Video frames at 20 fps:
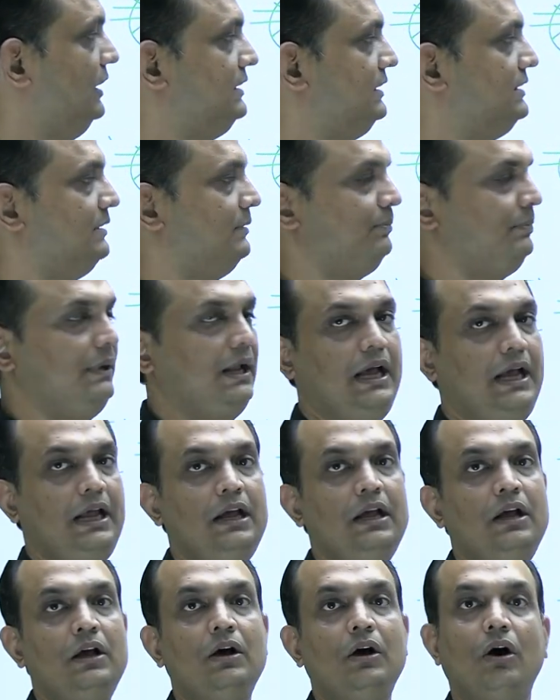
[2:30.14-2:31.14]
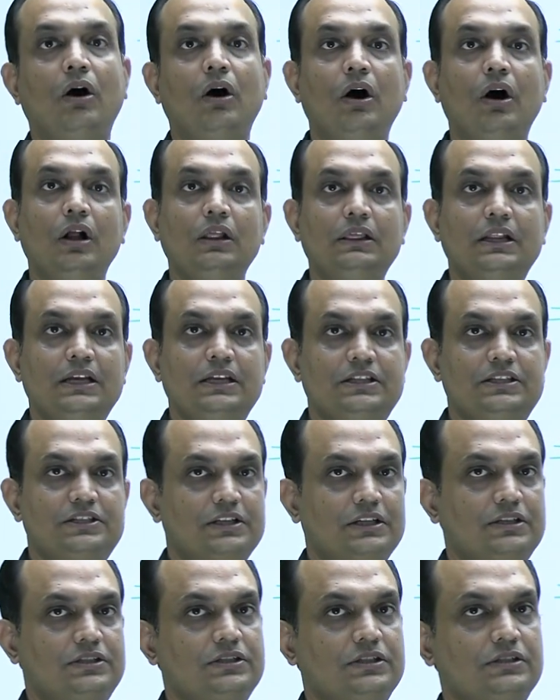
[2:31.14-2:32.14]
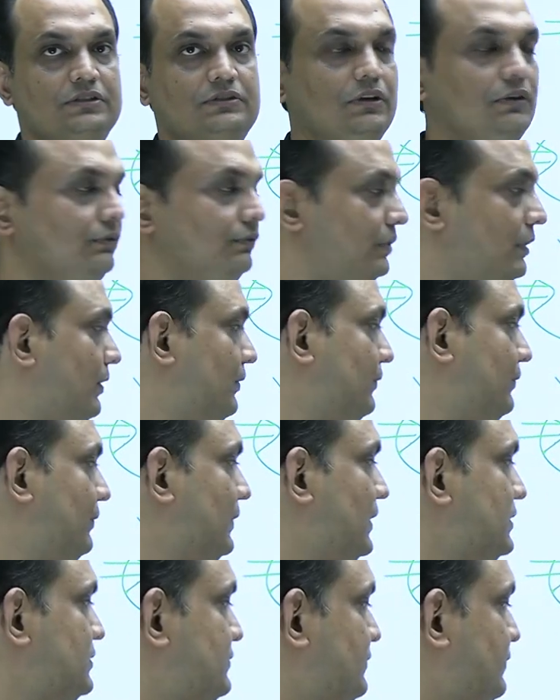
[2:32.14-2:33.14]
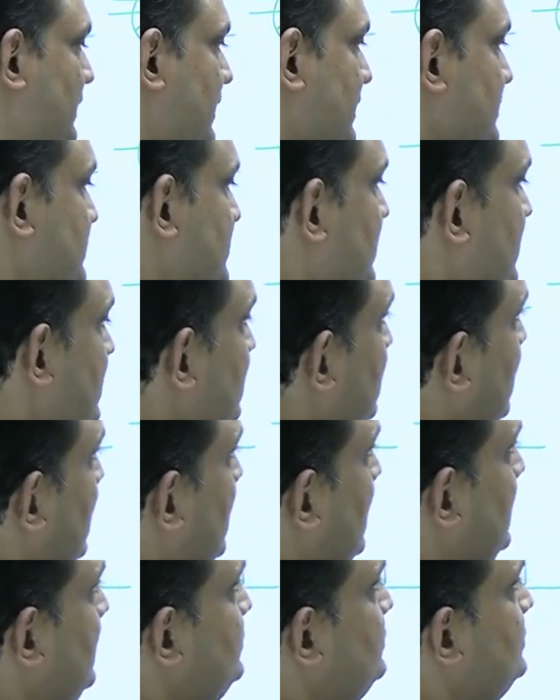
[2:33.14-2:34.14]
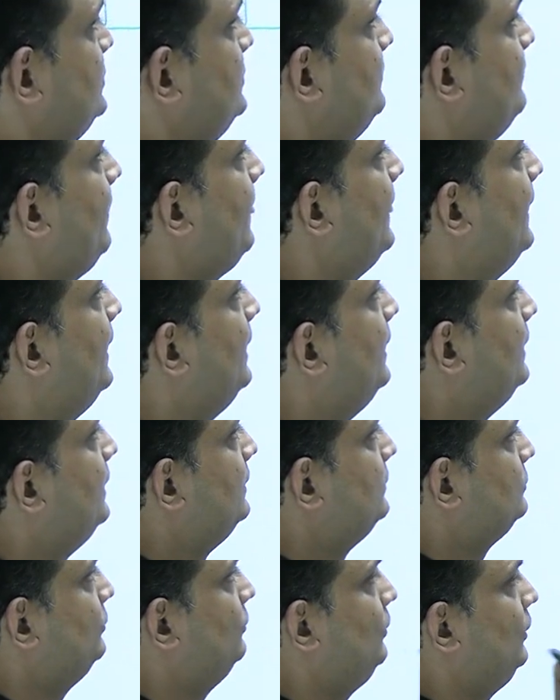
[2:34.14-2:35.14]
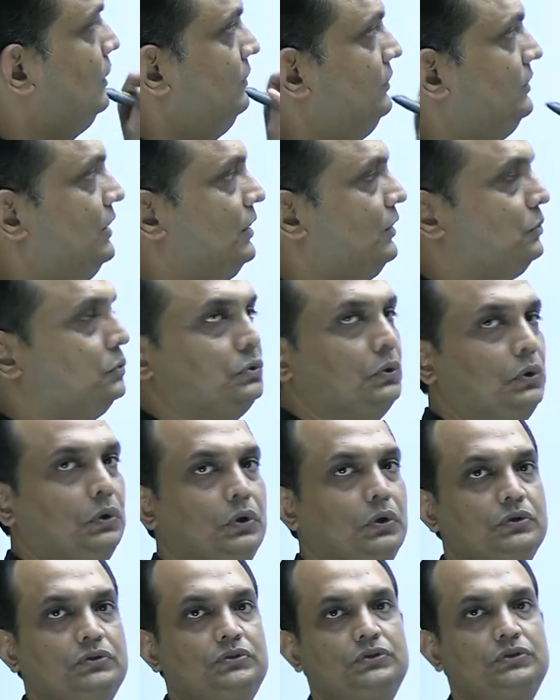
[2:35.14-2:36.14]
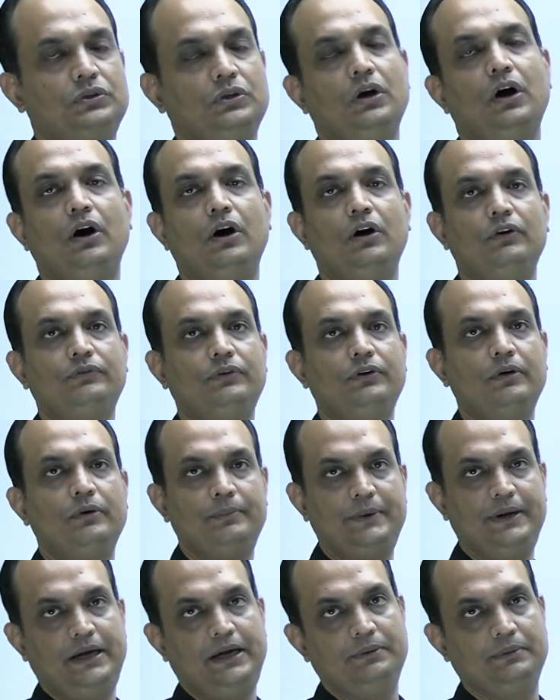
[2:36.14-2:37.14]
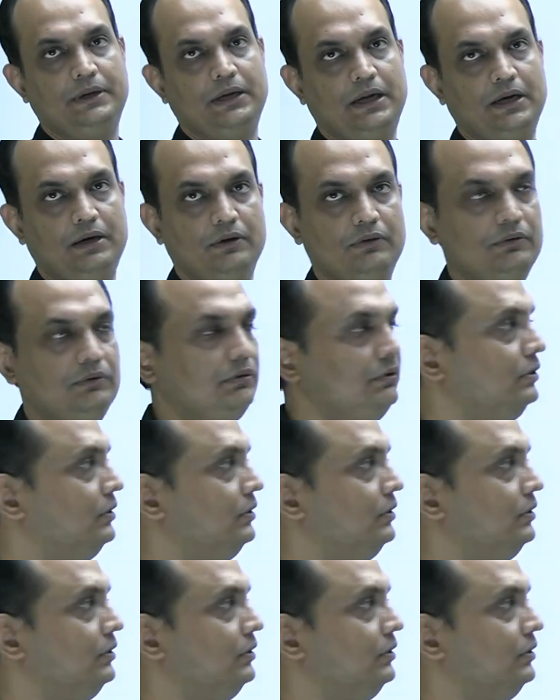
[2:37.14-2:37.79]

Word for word: it supply all the structures of first pharyngeal arch. So what is the course of mandibular nerve?